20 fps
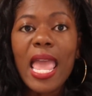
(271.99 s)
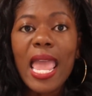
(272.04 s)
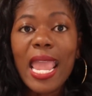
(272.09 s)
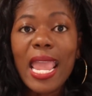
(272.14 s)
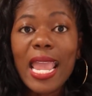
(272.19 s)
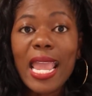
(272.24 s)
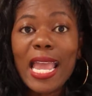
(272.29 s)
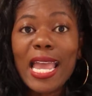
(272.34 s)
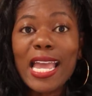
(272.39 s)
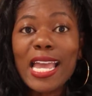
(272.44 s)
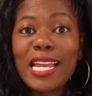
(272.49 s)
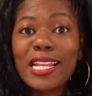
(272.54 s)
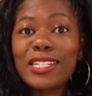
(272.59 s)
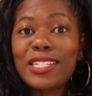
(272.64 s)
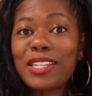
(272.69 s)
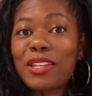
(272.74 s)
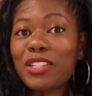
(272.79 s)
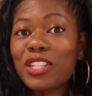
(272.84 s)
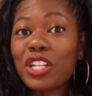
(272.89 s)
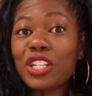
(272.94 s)

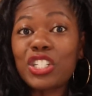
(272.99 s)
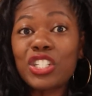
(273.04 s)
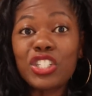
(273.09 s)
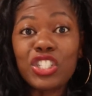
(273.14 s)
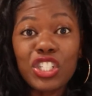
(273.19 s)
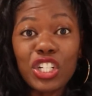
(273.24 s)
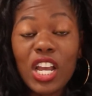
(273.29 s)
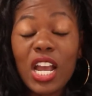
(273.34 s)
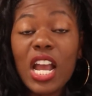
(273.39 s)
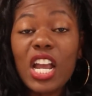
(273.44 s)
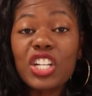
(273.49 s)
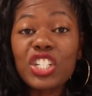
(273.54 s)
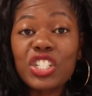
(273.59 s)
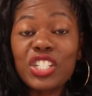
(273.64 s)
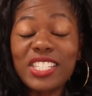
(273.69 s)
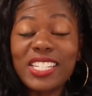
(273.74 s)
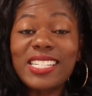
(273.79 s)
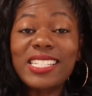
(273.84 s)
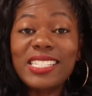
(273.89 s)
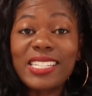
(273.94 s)
And the judge
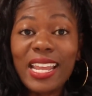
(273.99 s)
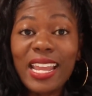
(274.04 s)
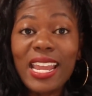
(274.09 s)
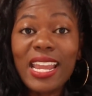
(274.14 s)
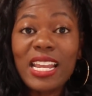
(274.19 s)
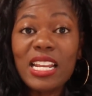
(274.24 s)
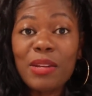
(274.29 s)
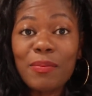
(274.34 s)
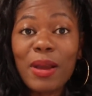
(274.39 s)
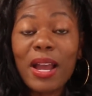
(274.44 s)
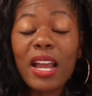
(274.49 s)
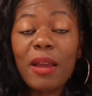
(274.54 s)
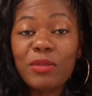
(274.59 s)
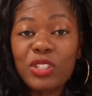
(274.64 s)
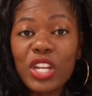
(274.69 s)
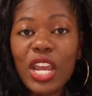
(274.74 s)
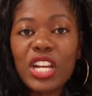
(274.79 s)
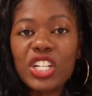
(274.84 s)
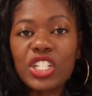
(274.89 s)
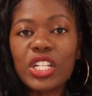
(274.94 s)
sustained my
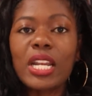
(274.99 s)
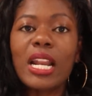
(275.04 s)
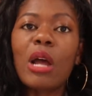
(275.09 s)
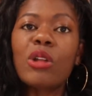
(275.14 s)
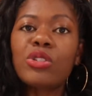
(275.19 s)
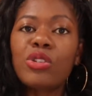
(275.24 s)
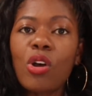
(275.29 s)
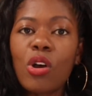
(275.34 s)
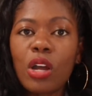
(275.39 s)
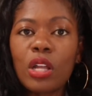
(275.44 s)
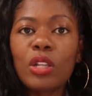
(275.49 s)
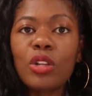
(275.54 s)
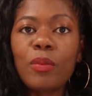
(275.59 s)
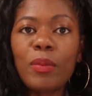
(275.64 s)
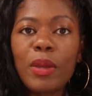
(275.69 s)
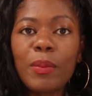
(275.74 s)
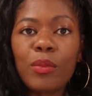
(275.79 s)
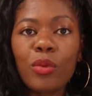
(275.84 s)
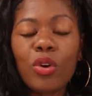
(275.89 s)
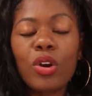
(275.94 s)
objection. And I'll talk a little
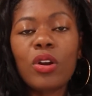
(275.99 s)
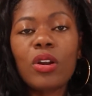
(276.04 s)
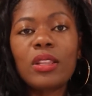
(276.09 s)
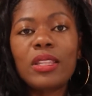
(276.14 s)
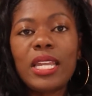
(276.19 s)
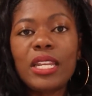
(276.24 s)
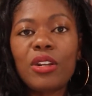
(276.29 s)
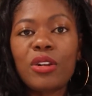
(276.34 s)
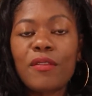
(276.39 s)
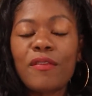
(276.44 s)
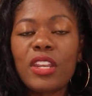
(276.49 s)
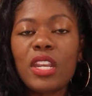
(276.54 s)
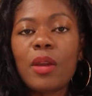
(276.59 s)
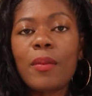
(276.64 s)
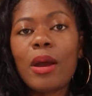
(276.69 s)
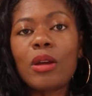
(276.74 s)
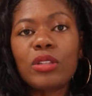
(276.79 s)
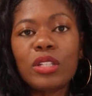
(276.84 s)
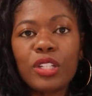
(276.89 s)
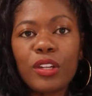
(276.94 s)
bit more later in the video
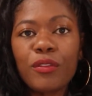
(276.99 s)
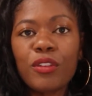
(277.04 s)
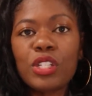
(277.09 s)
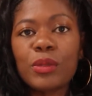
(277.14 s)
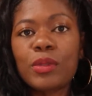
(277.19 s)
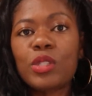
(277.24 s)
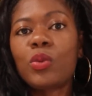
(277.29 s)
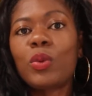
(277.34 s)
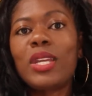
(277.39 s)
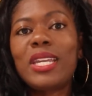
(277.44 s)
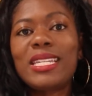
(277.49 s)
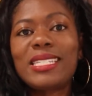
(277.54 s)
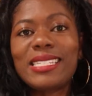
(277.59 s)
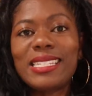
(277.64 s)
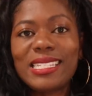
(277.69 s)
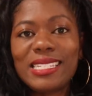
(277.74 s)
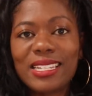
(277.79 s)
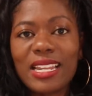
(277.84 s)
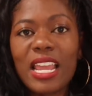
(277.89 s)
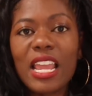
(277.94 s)
about the difference between
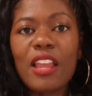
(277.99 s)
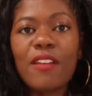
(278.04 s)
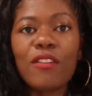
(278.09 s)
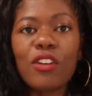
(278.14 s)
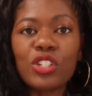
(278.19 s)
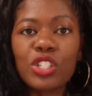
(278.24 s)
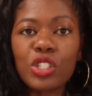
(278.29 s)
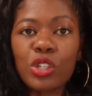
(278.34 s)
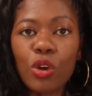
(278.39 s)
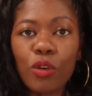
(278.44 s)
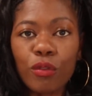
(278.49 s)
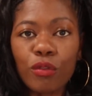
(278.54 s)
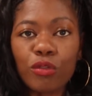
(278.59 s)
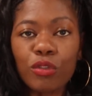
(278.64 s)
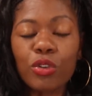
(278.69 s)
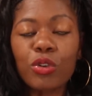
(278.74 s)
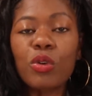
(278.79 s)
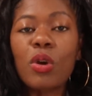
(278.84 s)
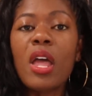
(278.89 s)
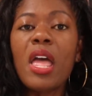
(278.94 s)
sustain versus
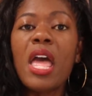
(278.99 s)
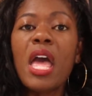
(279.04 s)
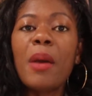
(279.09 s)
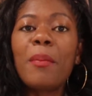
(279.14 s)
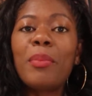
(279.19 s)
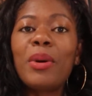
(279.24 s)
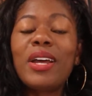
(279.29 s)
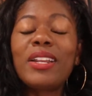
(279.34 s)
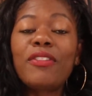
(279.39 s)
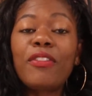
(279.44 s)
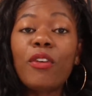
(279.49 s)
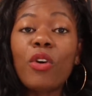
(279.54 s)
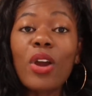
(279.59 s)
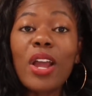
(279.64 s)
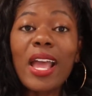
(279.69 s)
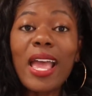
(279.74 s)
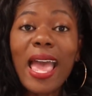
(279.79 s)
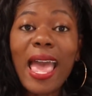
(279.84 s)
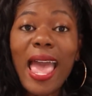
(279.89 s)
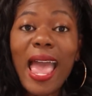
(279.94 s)
overrule. But for
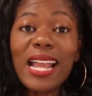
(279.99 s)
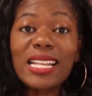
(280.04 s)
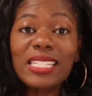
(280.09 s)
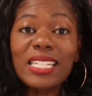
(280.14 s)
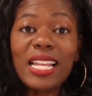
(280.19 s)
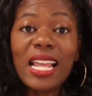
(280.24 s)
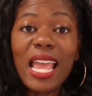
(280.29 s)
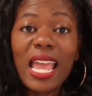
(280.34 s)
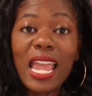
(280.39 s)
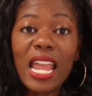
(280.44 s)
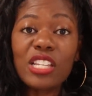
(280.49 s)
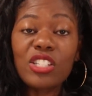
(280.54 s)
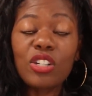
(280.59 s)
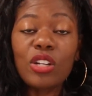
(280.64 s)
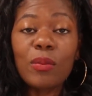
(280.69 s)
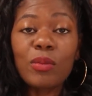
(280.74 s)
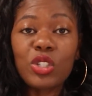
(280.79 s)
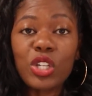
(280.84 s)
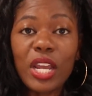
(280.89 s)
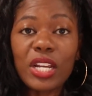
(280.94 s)
asked and answered
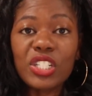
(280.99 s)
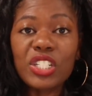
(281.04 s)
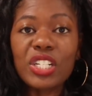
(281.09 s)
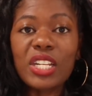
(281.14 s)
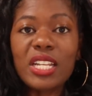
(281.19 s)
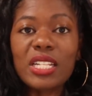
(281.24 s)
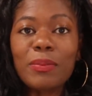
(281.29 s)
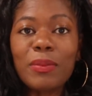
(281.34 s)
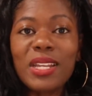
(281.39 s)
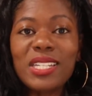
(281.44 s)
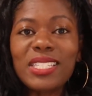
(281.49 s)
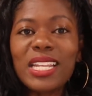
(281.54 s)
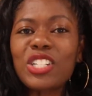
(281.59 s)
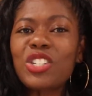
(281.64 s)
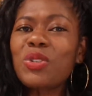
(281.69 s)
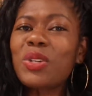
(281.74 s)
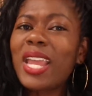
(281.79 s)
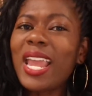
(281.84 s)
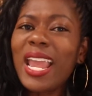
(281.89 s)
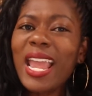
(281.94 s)
objection, it means that
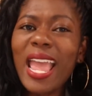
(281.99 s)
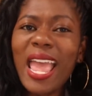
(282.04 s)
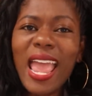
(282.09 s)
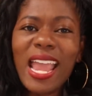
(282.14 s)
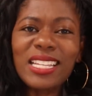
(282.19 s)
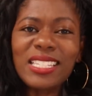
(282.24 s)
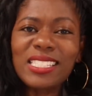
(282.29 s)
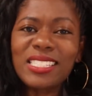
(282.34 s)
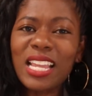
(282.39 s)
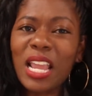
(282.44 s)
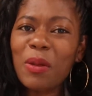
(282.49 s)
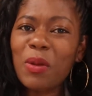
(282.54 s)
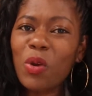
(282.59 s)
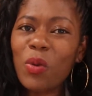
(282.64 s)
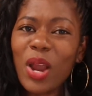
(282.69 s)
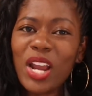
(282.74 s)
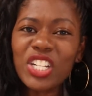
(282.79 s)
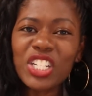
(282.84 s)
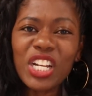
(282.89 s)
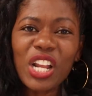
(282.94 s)
you can't ask the same
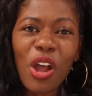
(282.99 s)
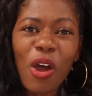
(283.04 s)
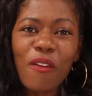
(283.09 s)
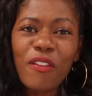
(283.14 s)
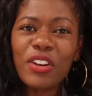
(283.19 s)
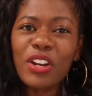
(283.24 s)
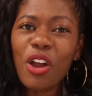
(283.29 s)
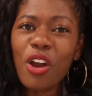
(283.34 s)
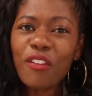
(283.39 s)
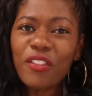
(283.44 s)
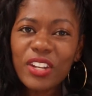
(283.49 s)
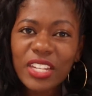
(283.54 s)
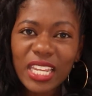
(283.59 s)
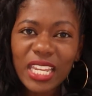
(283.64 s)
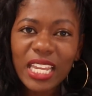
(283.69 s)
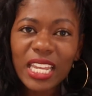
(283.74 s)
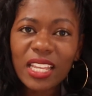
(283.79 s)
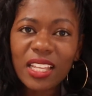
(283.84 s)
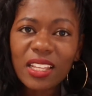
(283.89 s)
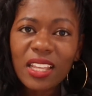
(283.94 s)
question over and over
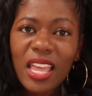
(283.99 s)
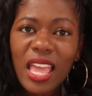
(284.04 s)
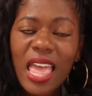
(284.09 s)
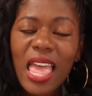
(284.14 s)
again.